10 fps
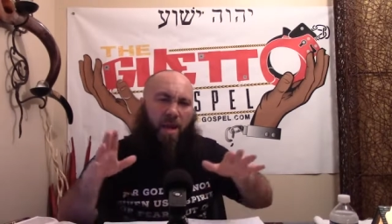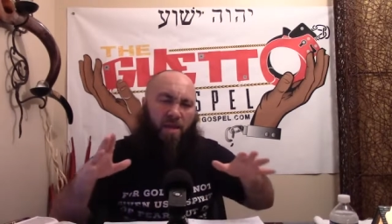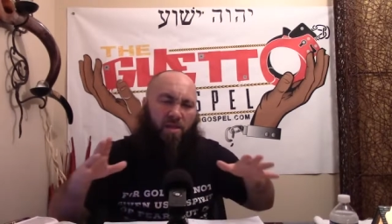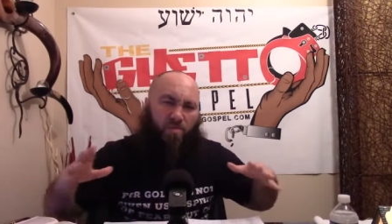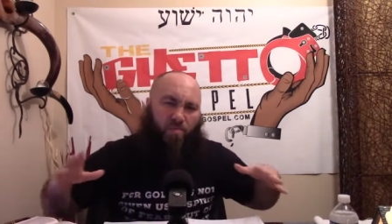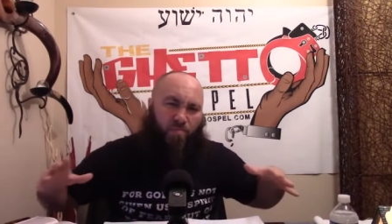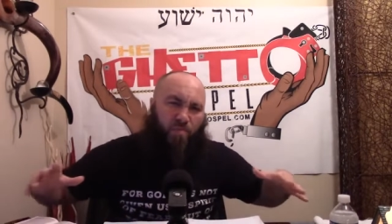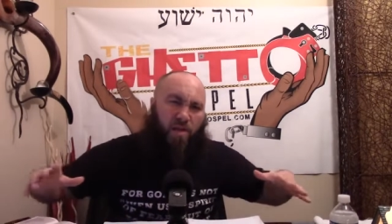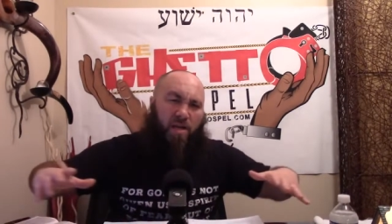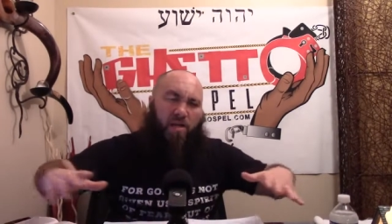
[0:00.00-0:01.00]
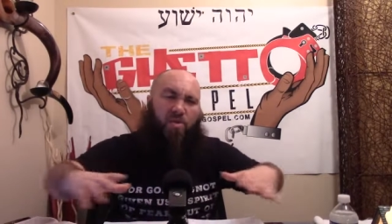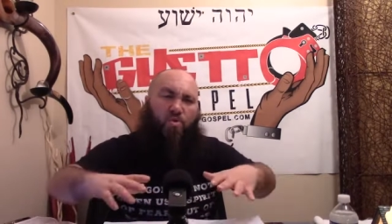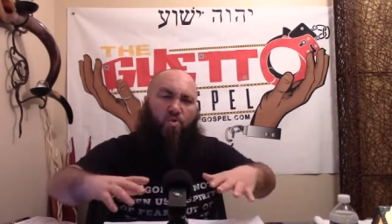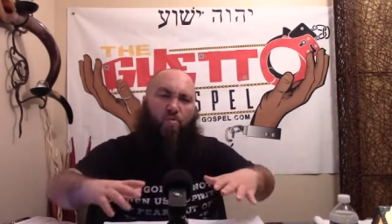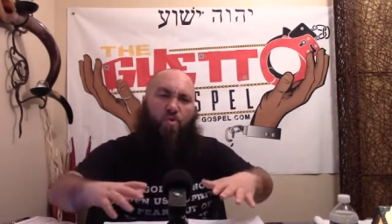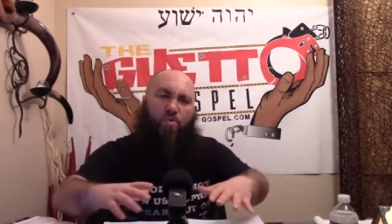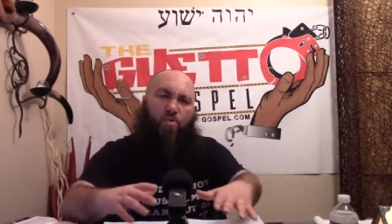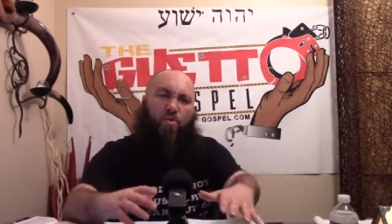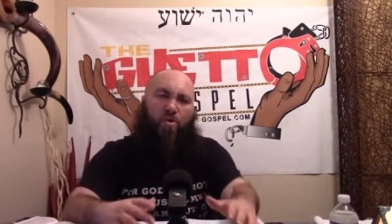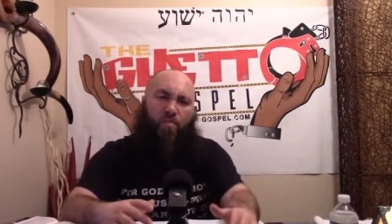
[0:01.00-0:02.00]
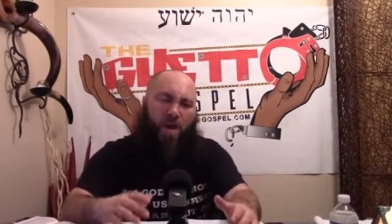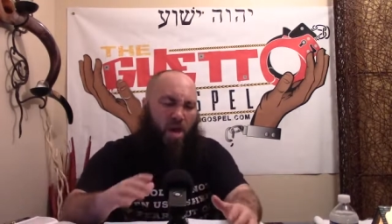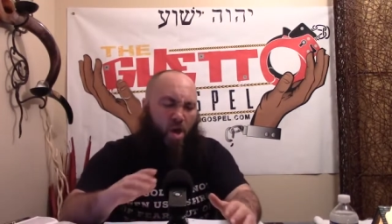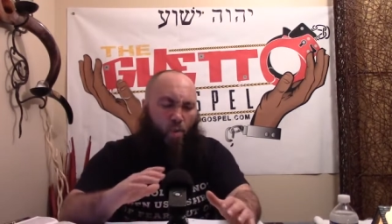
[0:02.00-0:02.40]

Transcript: and to bring in the new world order, right?